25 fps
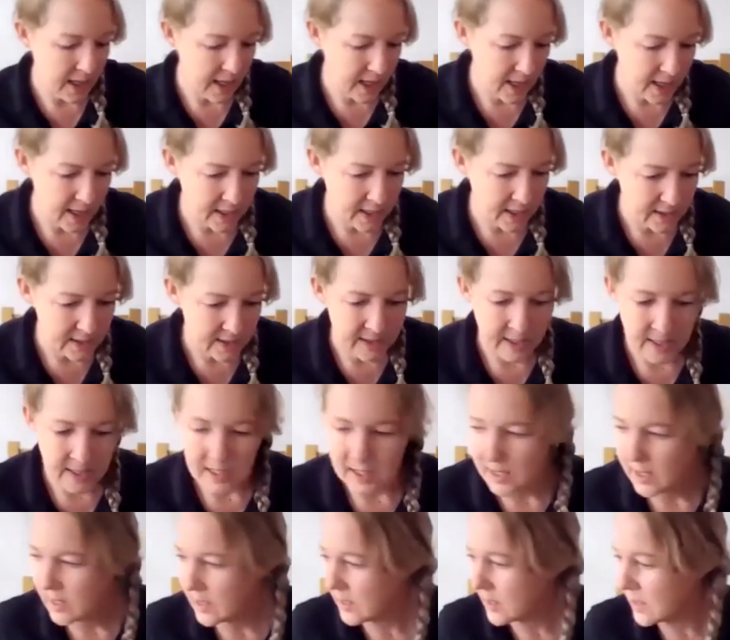
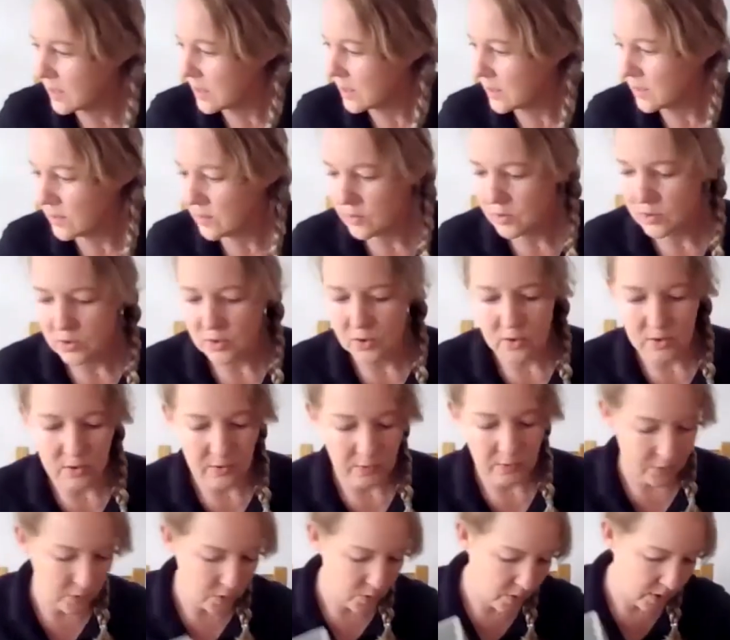then show you a
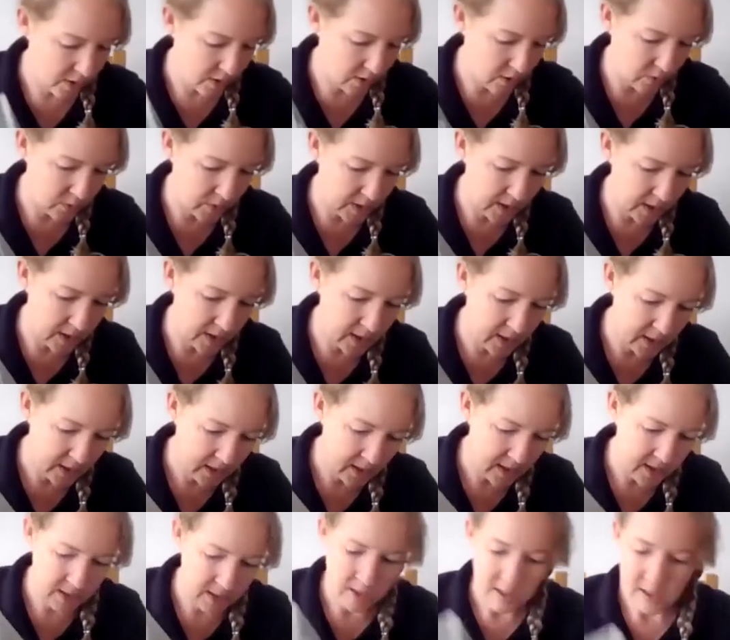few other wee
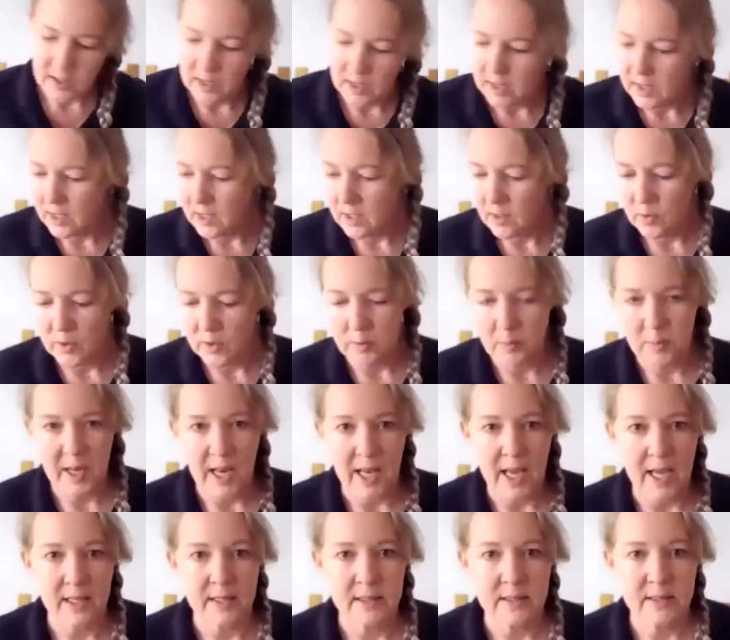
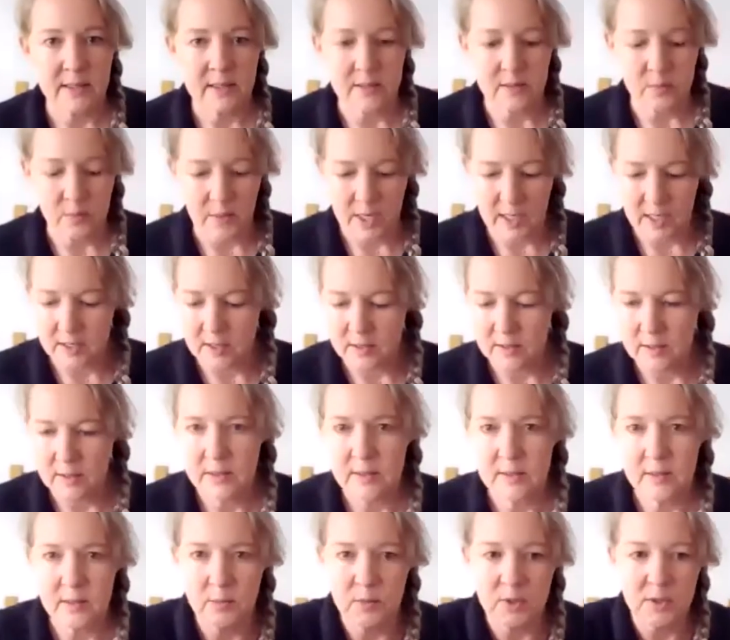plants as well.
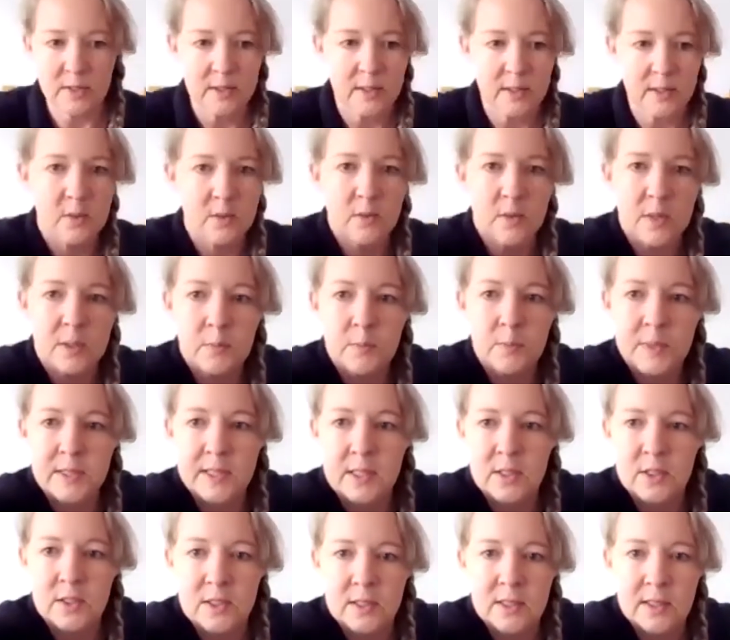So I'm just going to
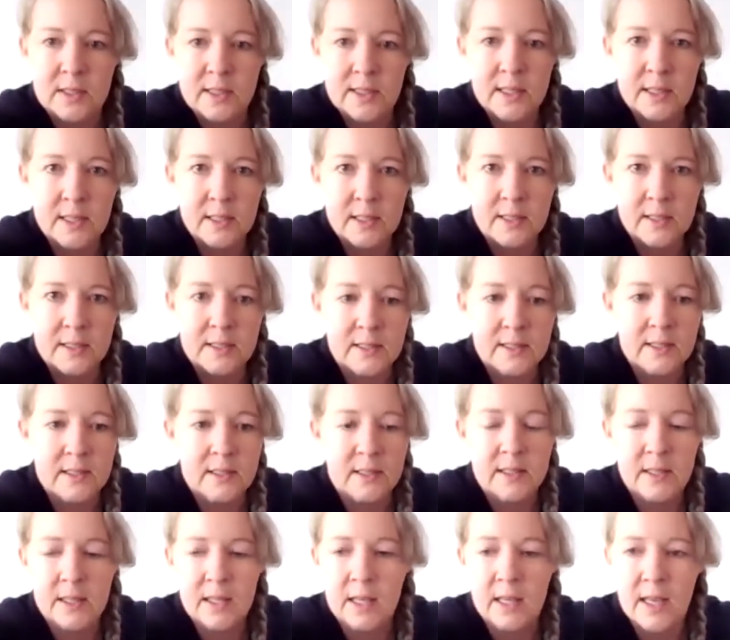reposition this.
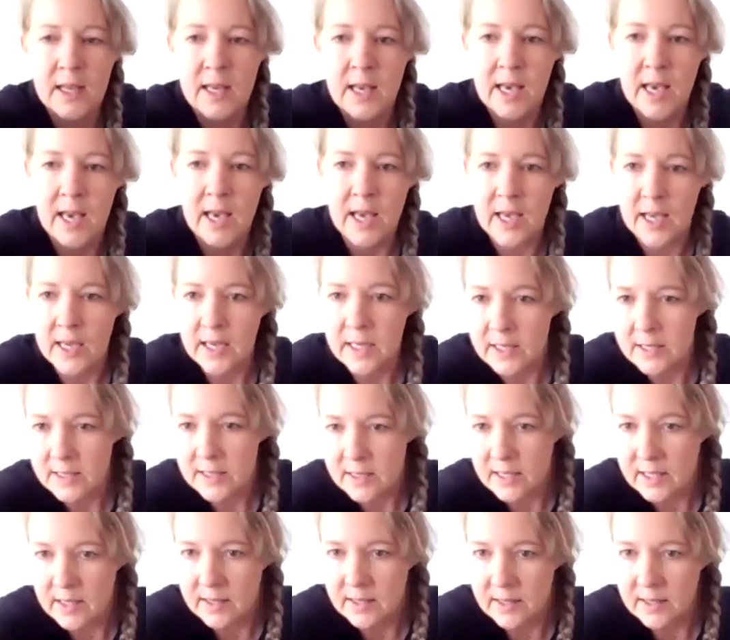And
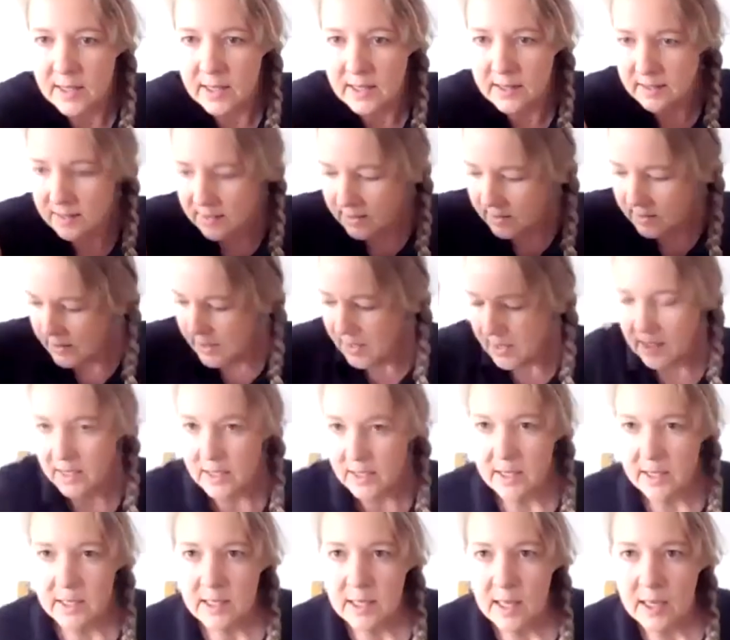as I
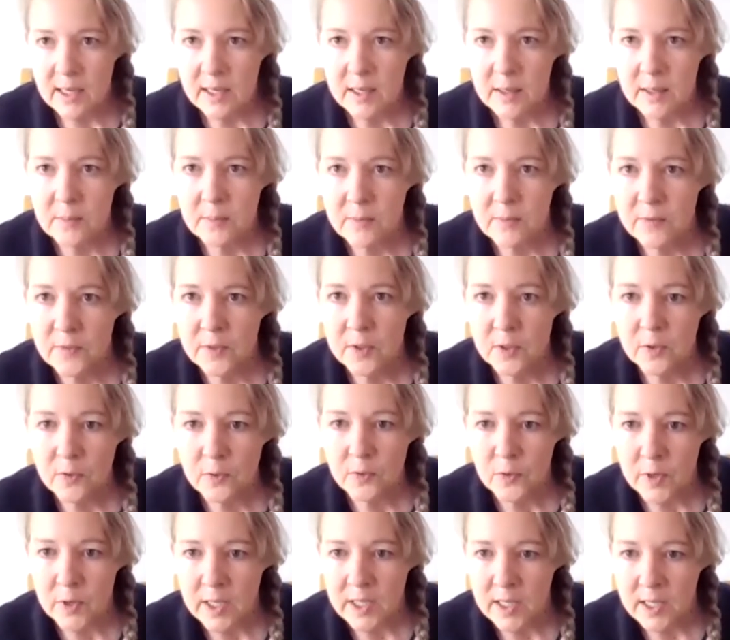say, feel
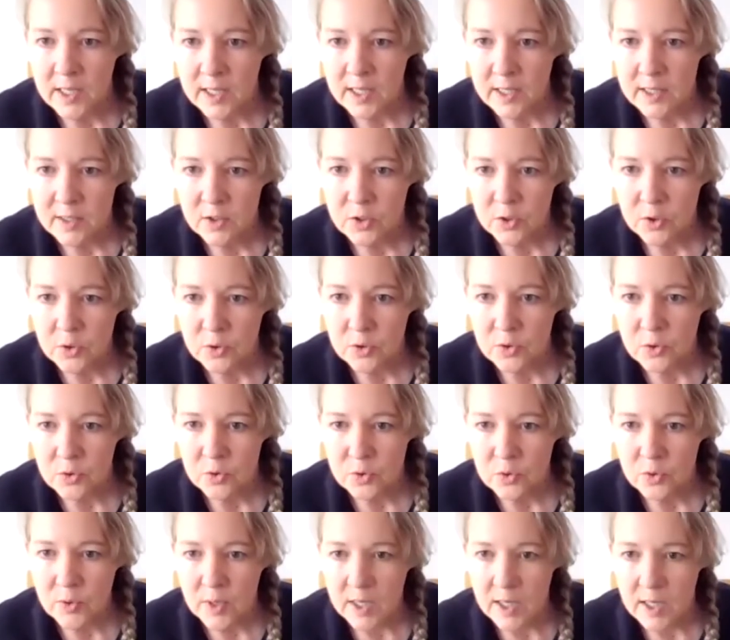free
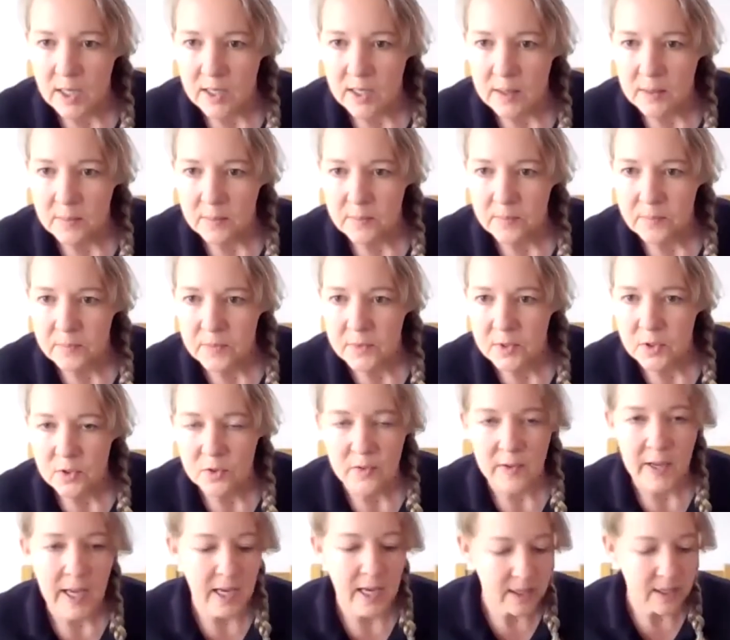to
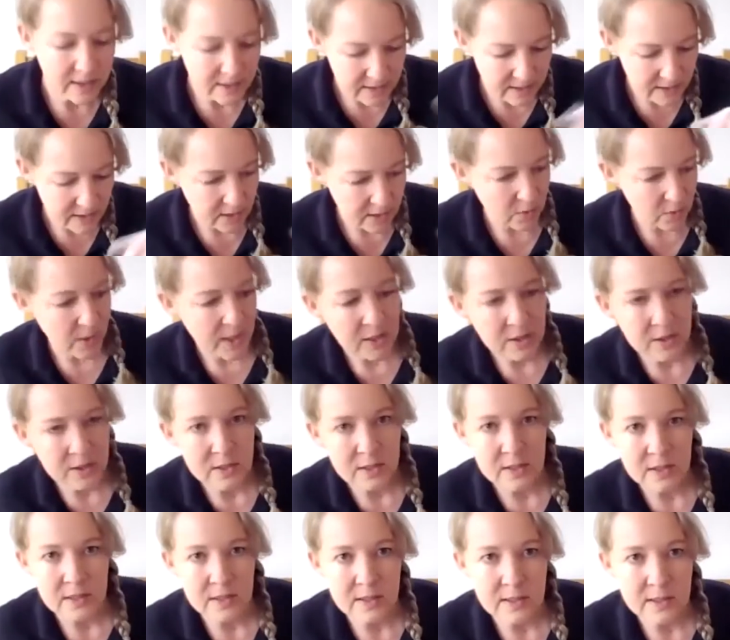sort of ask any
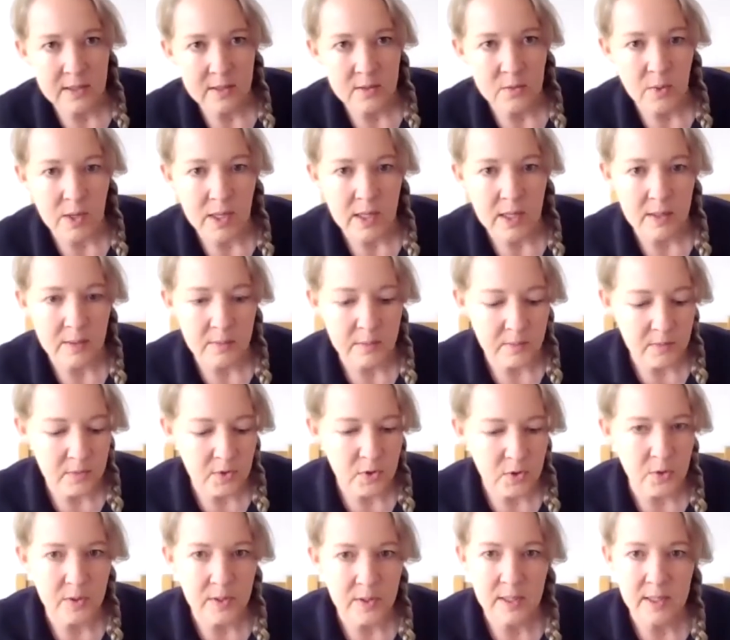questions while I'm
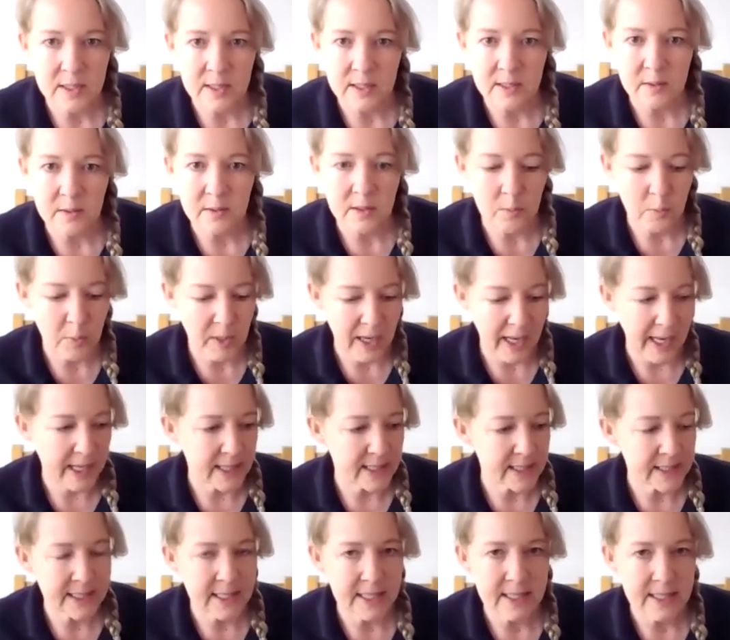doing the
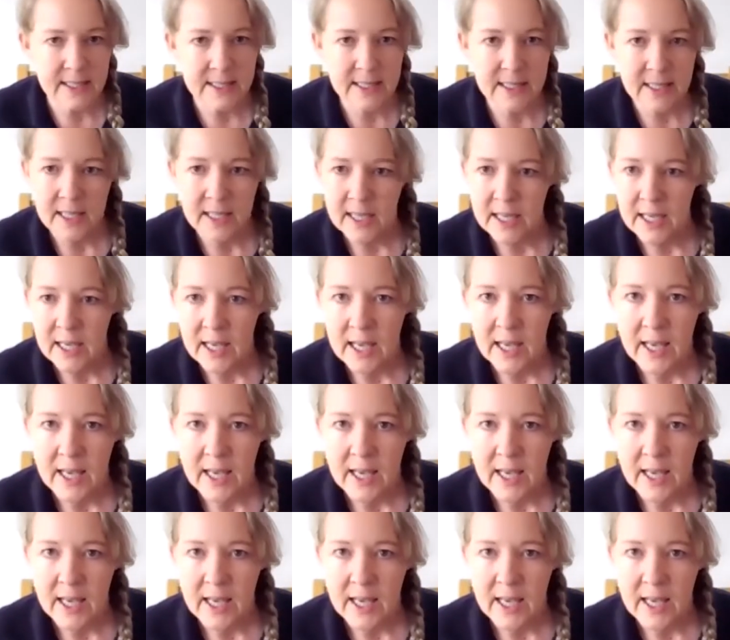planting,